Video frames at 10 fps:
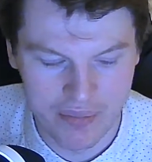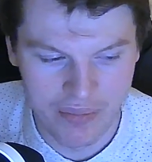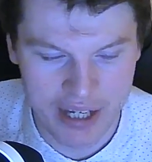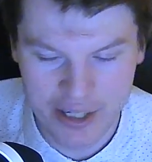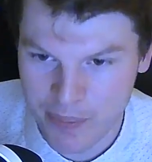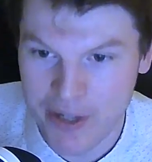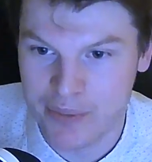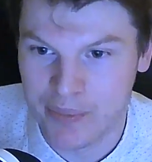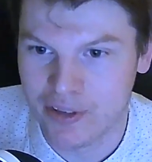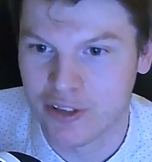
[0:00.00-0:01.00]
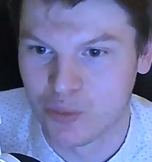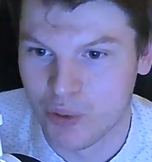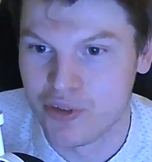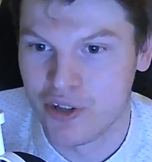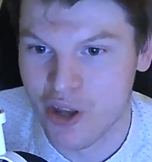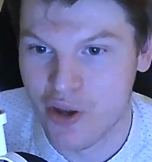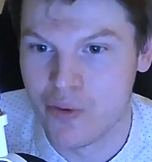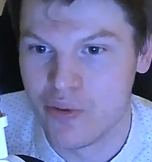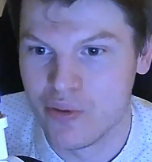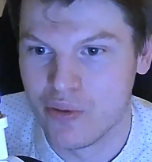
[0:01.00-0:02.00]
independent bottlers want to know,
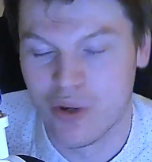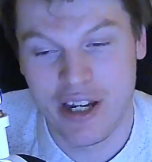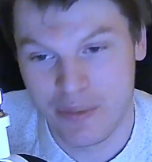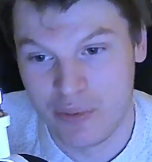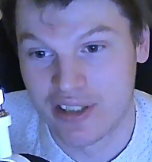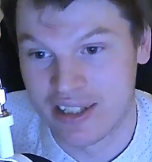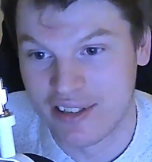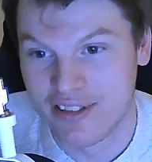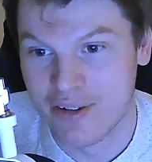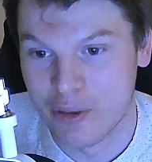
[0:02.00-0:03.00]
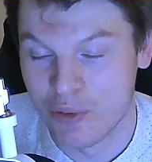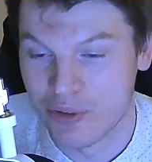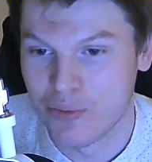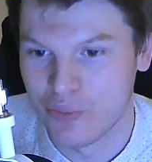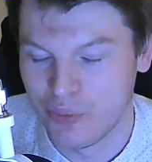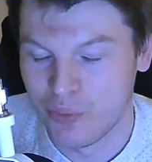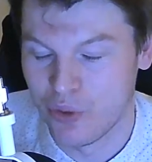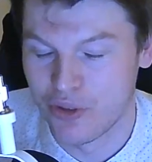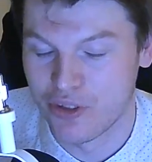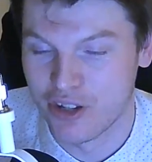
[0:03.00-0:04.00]
or any whiskey distillery
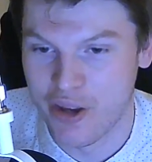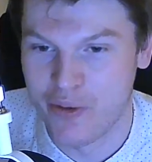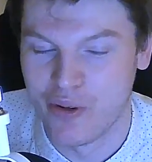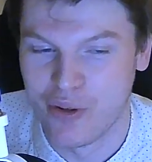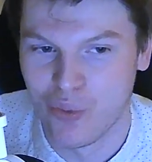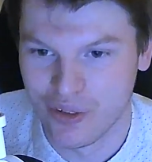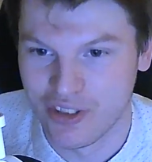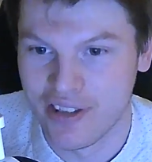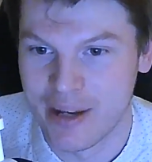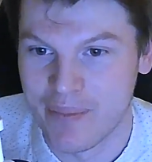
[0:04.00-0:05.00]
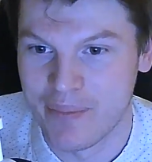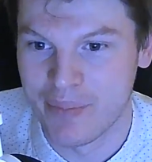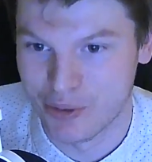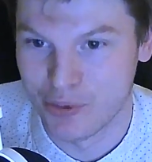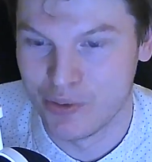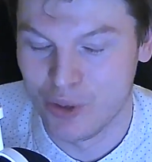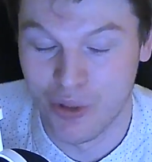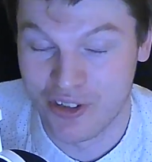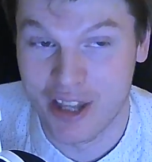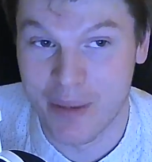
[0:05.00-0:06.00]
want to know what's in that bottle or
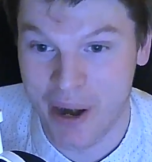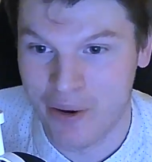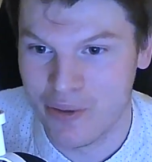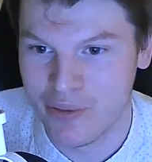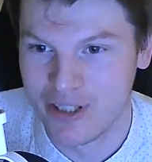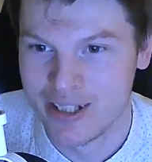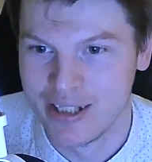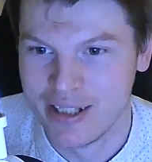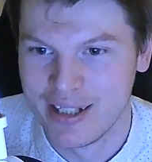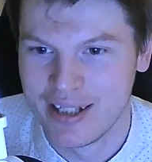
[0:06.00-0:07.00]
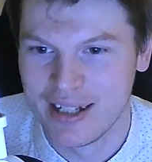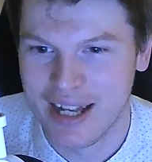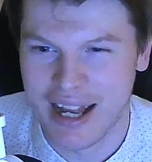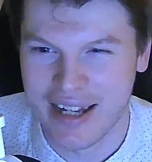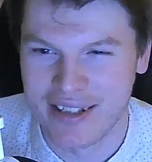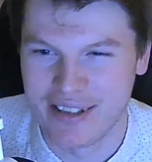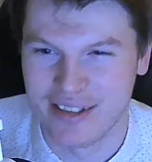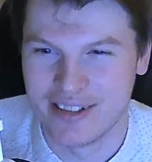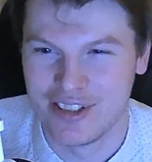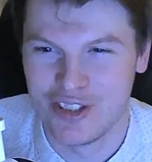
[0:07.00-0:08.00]
what's in that barrel, and
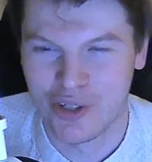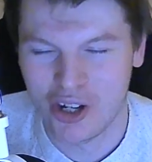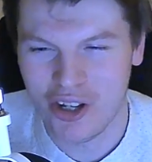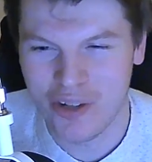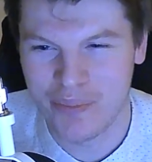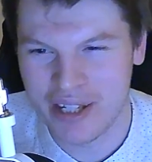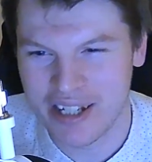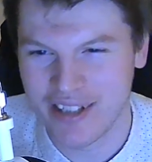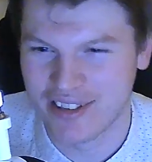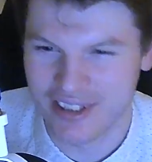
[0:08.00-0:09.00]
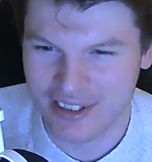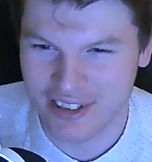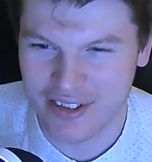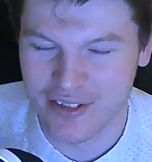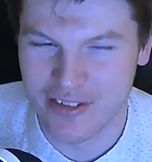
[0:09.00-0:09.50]
you can't be consistent